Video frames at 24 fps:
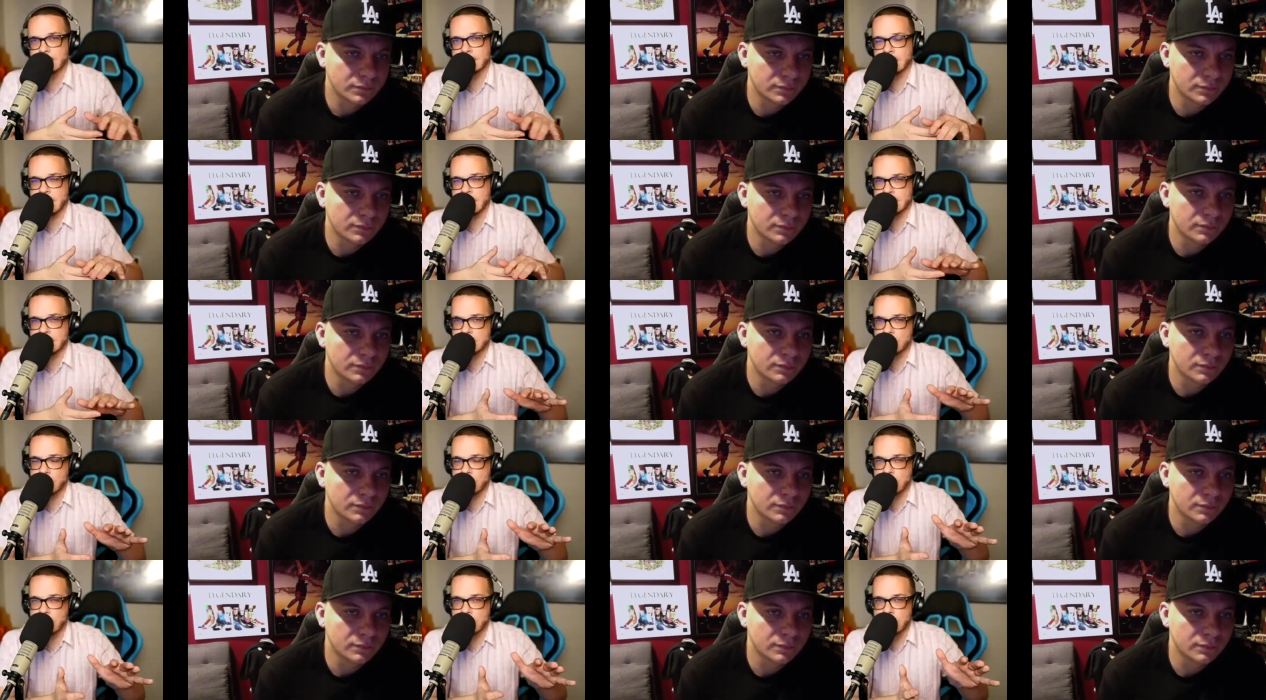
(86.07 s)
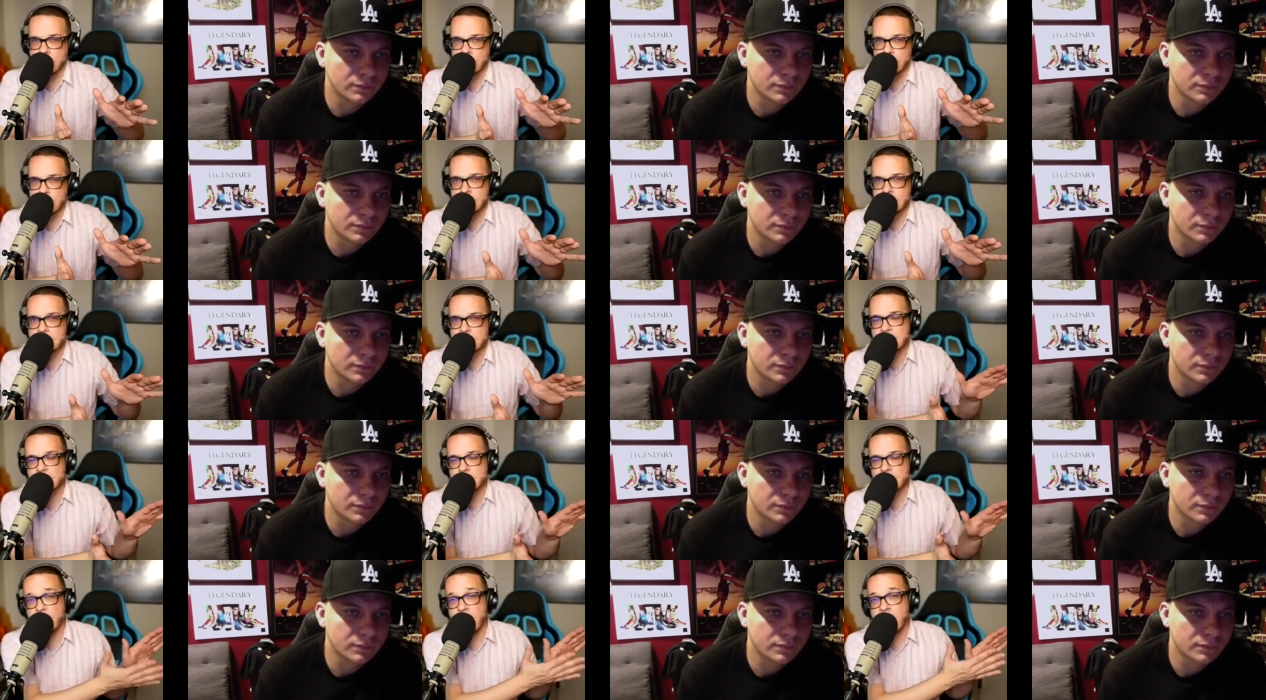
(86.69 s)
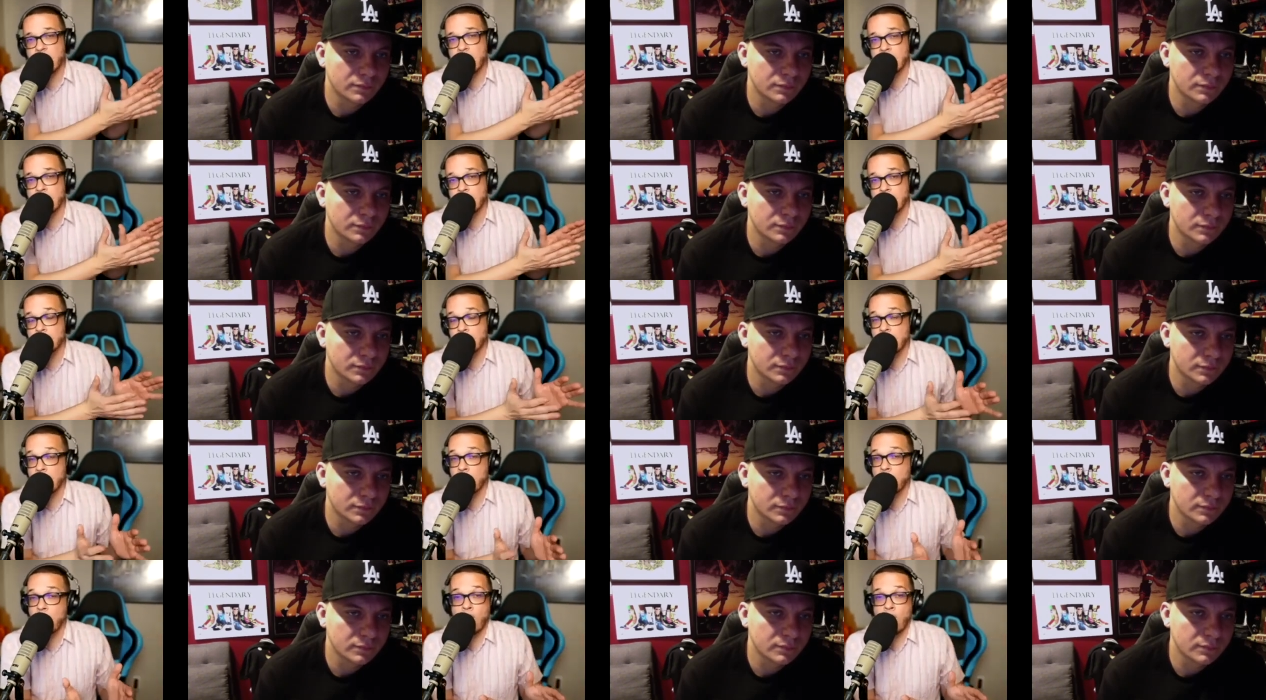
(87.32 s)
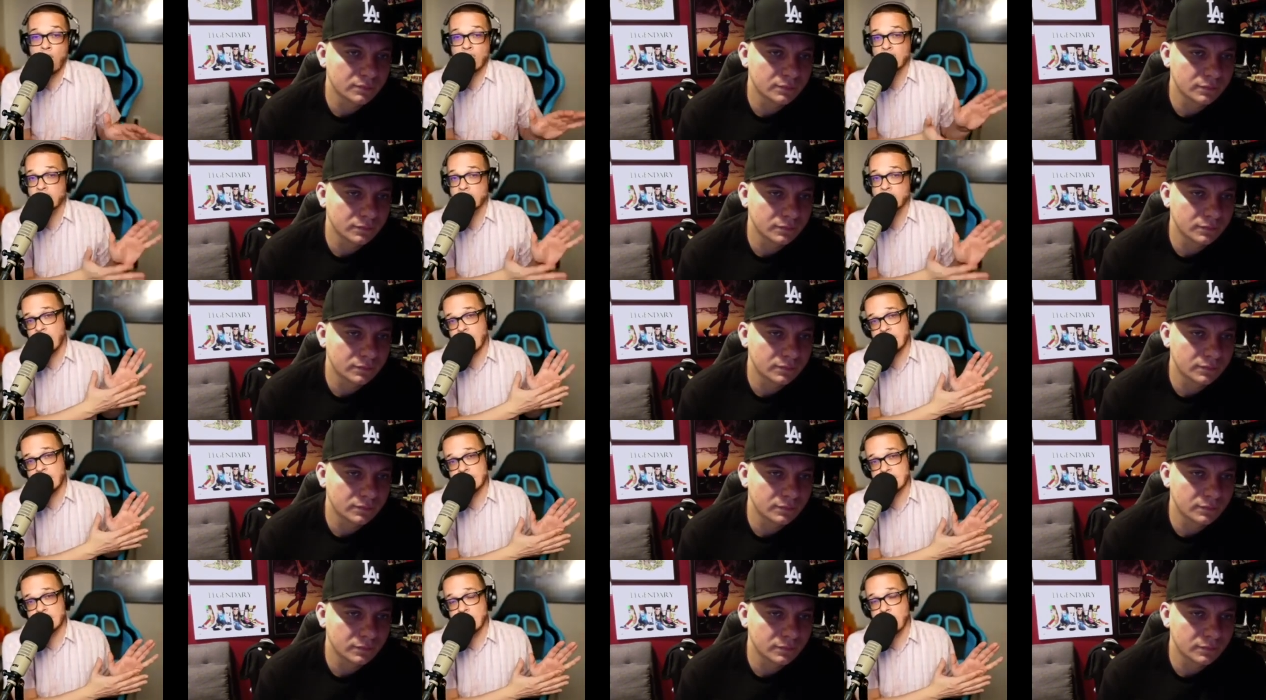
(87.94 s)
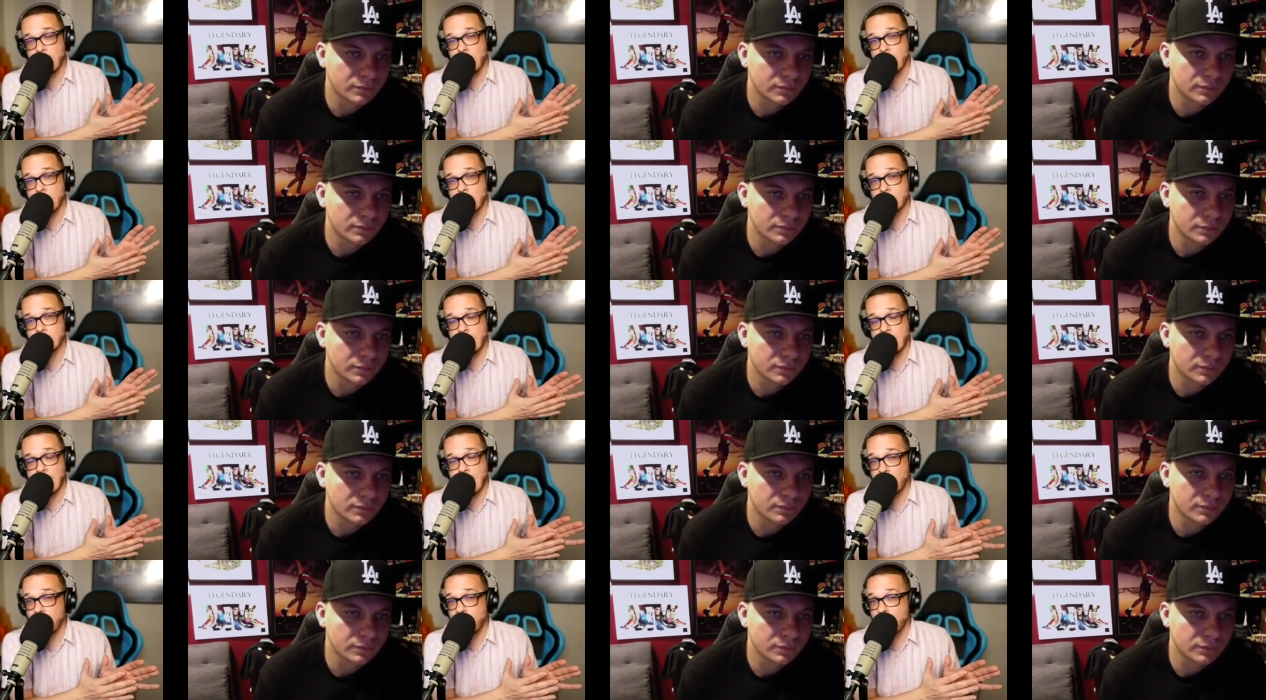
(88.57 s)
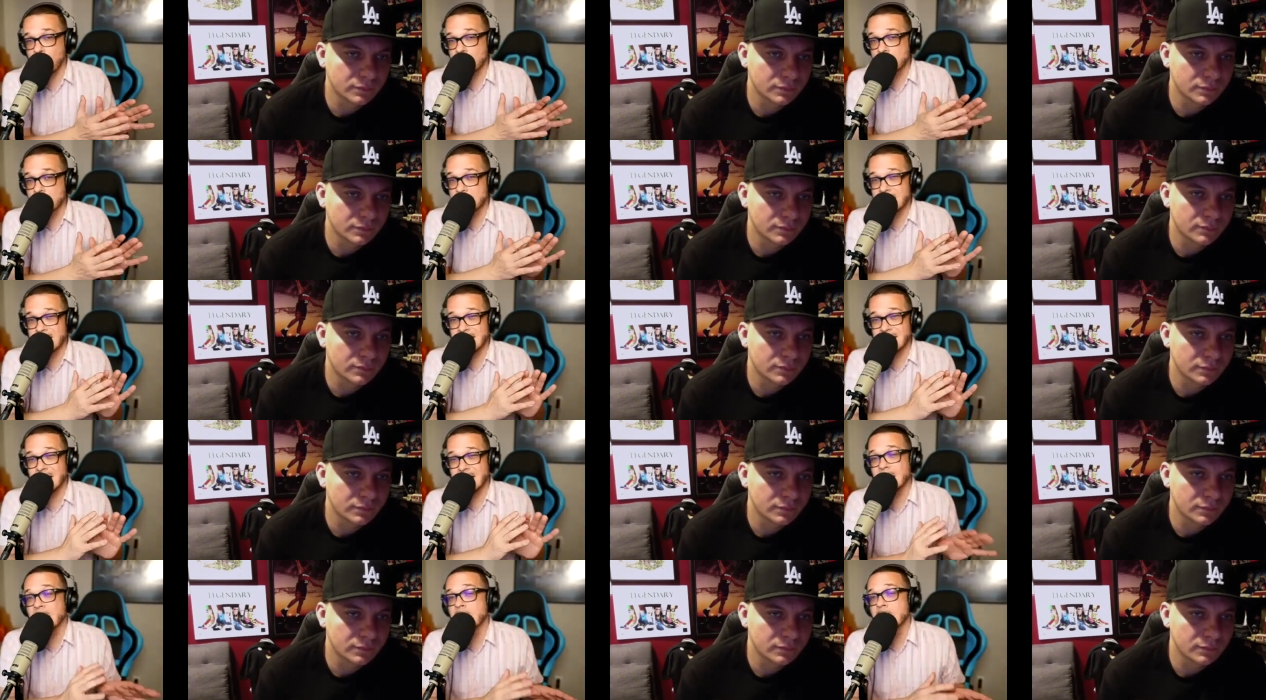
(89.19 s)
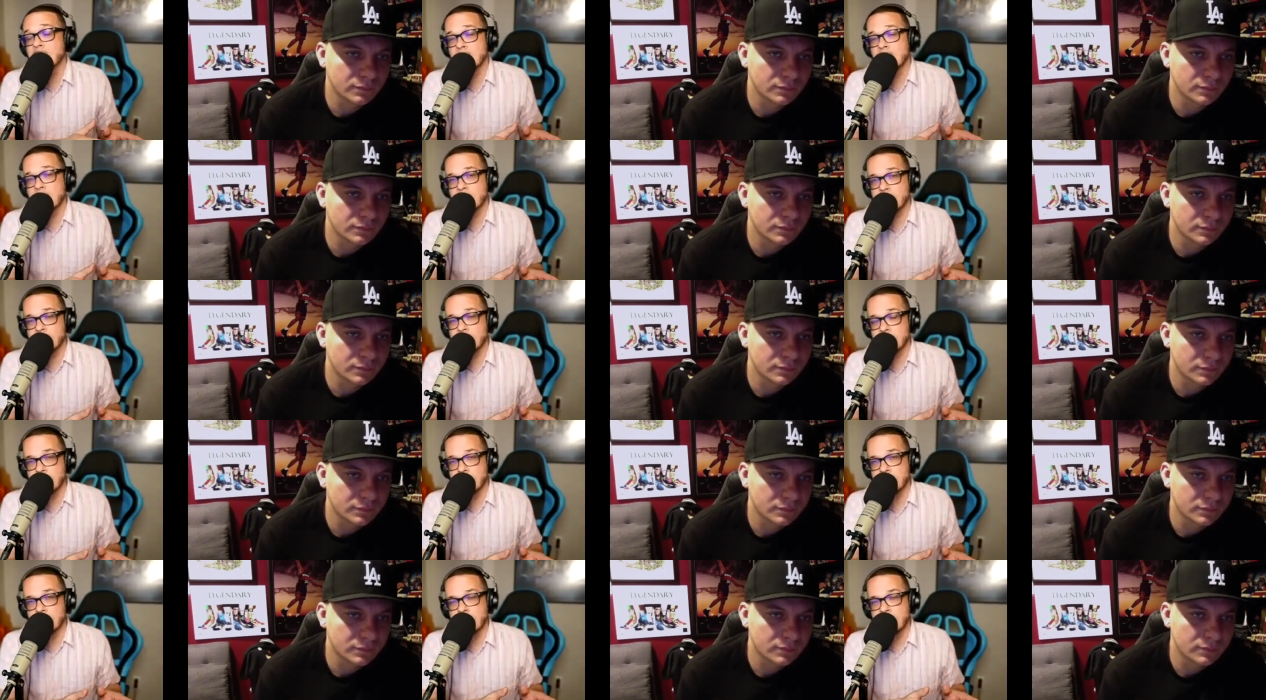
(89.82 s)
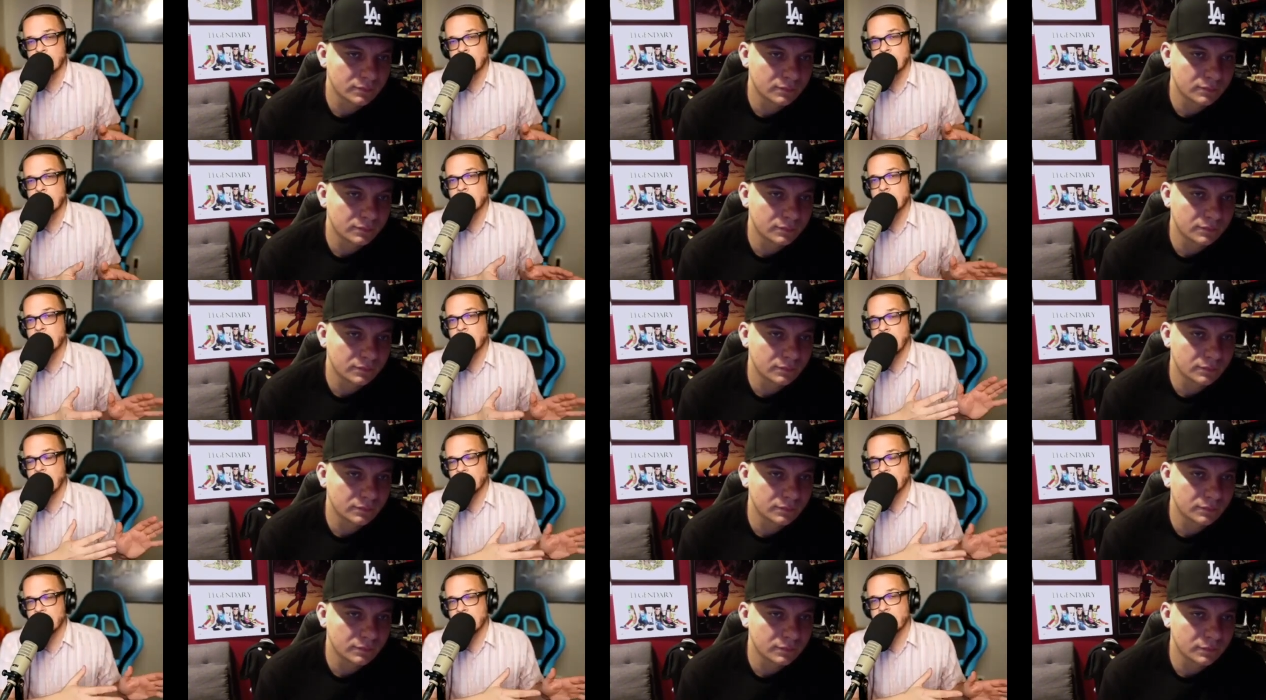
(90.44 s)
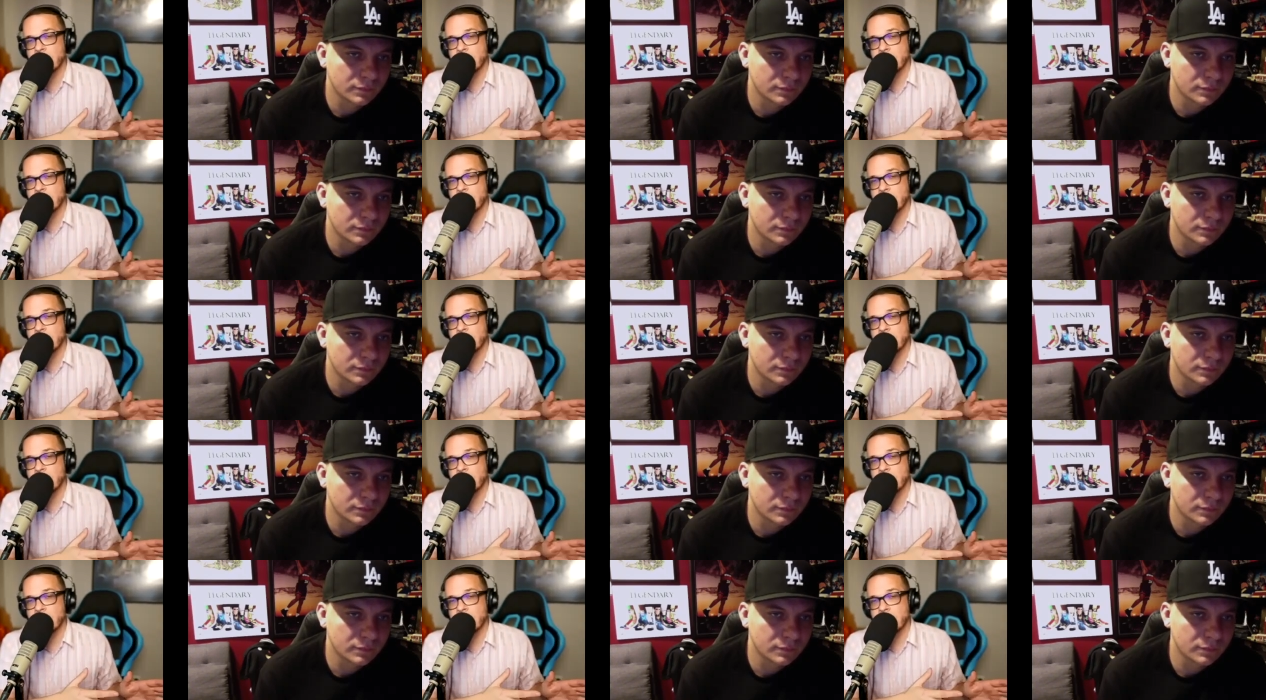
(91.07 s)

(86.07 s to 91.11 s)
Speaker 1: that. So spam. Now all of that is gone. I hardly see any of it now that I've